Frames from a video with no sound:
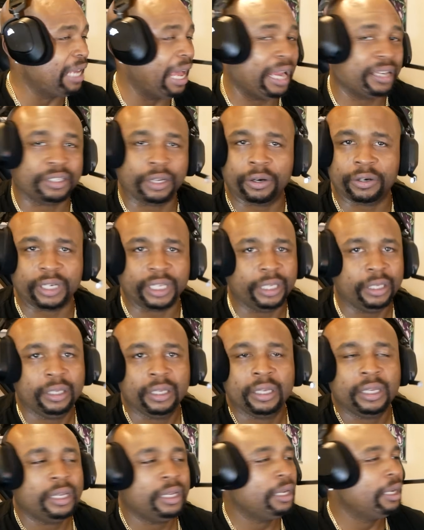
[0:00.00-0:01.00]
It's not dirty.
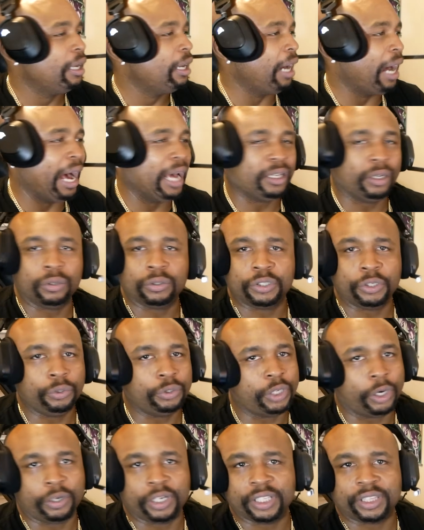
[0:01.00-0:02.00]
I don't do
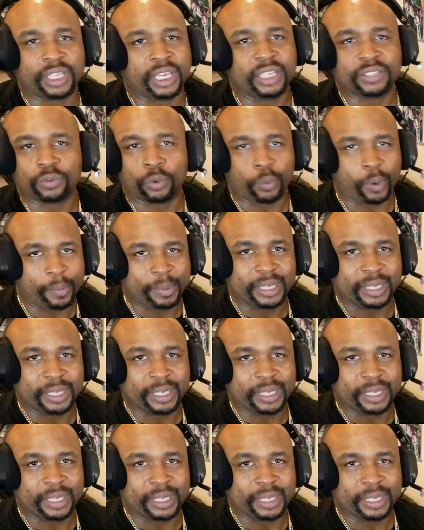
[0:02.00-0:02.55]
dirty things.